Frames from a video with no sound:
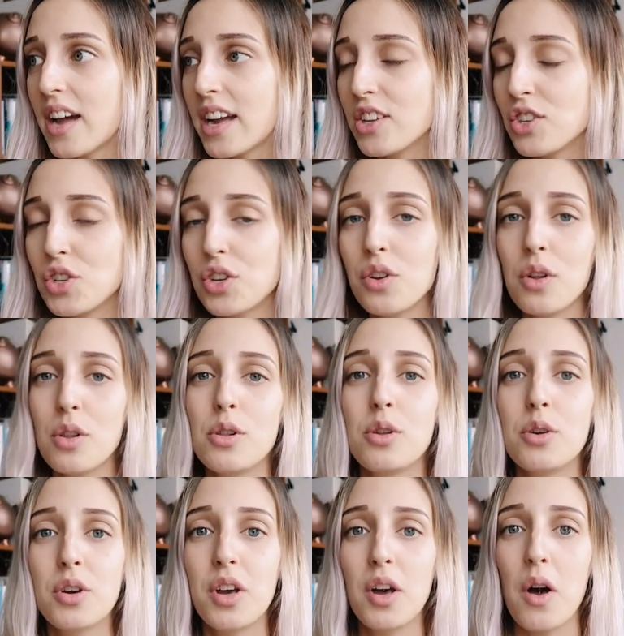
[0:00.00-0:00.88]
I took a
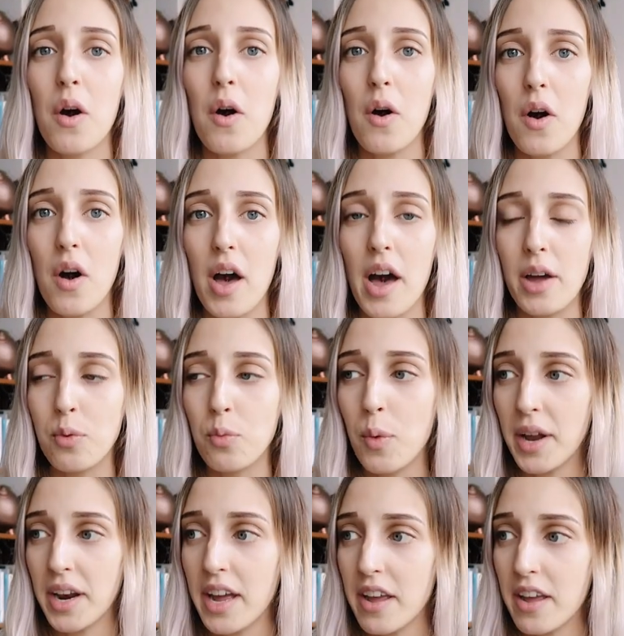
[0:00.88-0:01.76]
look at
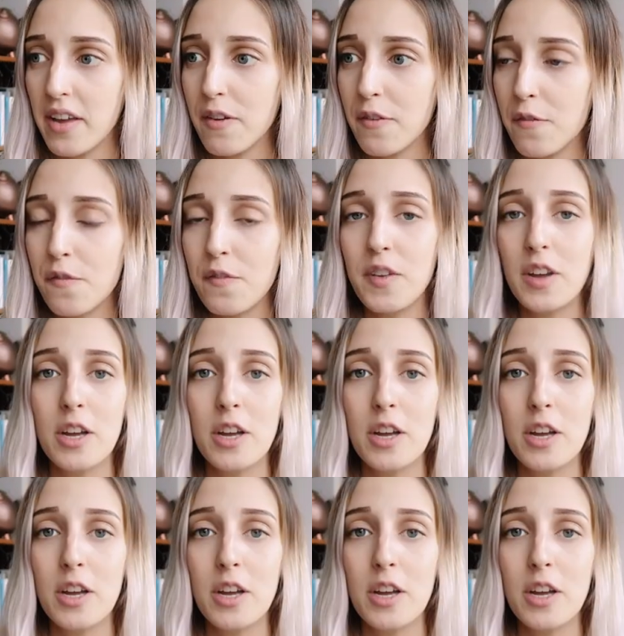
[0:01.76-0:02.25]
what I